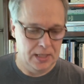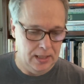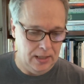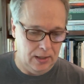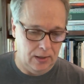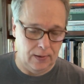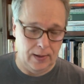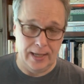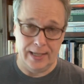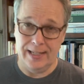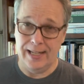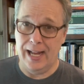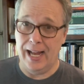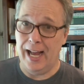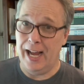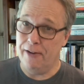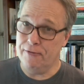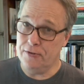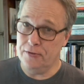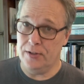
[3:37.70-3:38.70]
All right,
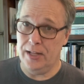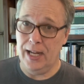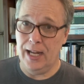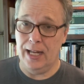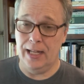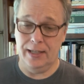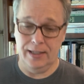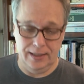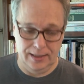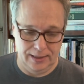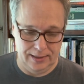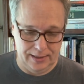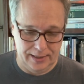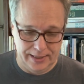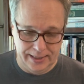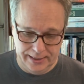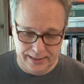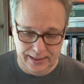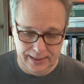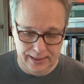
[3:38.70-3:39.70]
after that,
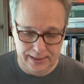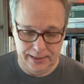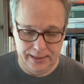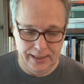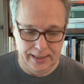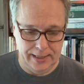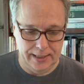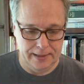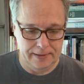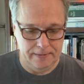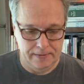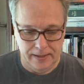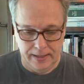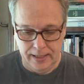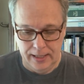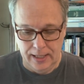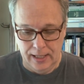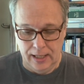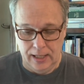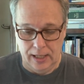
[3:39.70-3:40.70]
thinking again
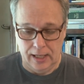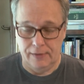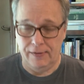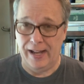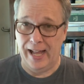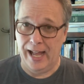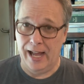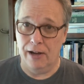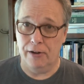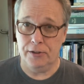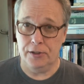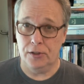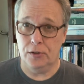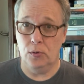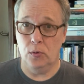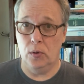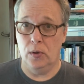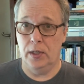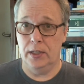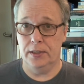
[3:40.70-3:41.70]
of how you're
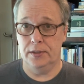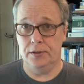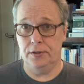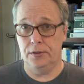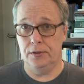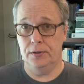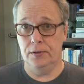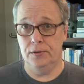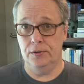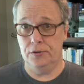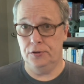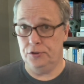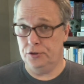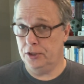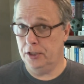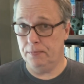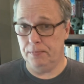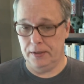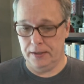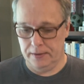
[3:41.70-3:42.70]
going to
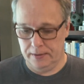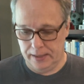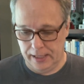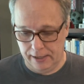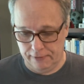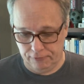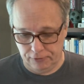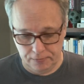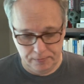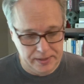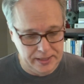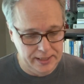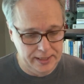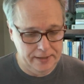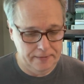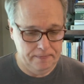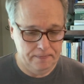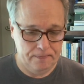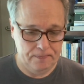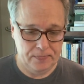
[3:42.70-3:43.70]
ship it. Now for me,
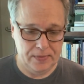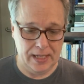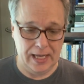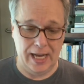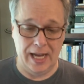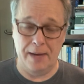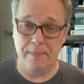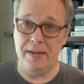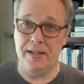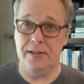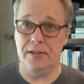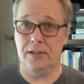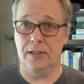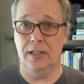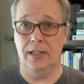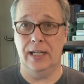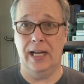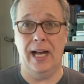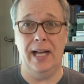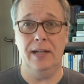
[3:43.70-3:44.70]
I
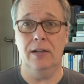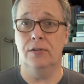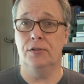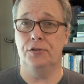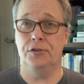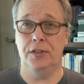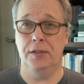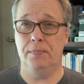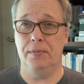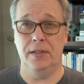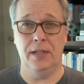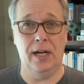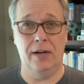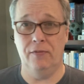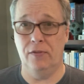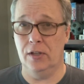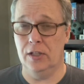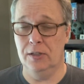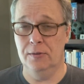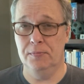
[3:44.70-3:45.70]
don't ship in
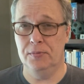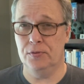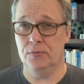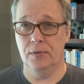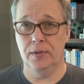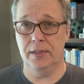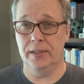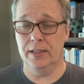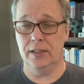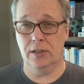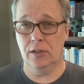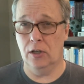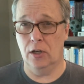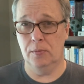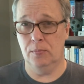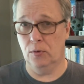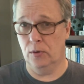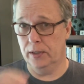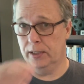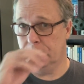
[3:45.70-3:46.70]
envelopes with
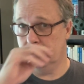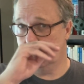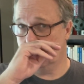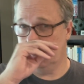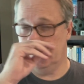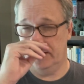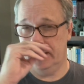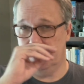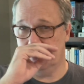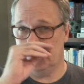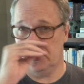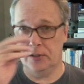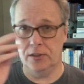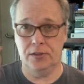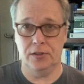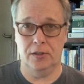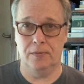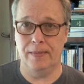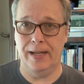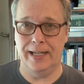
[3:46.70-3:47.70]
cardboard inserts
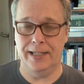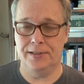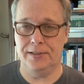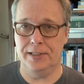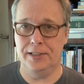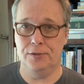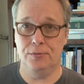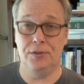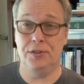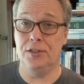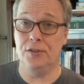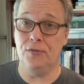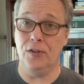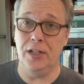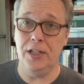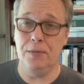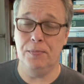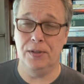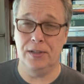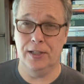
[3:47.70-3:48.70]
on magazines, which is
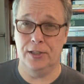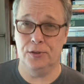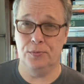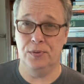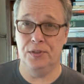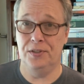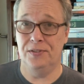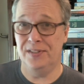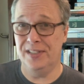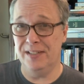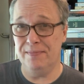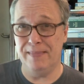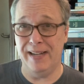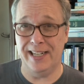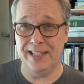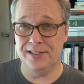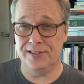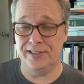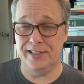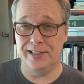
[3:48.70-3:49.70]
funny, because when you get
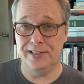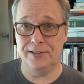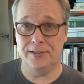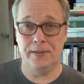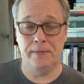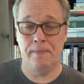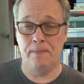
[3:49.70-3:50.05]
magazines,